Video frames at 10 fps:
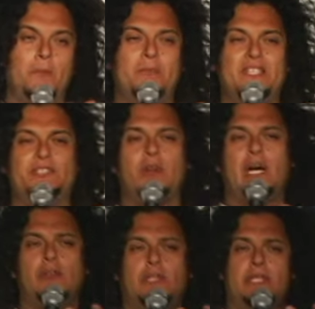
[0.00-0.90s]
Mister,
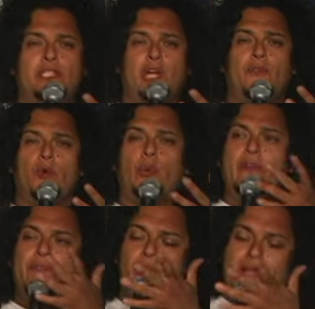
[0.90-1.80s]
I don't think they charge for
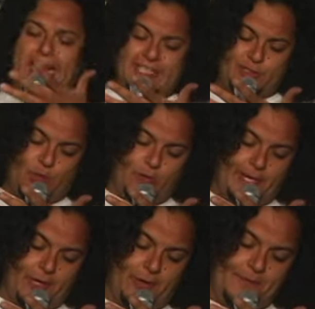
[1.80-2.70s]
refills over
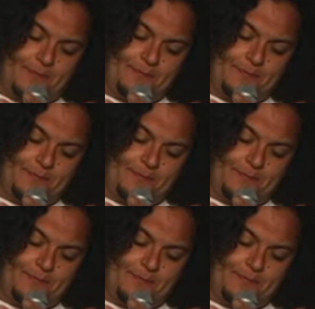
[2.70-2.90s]
here.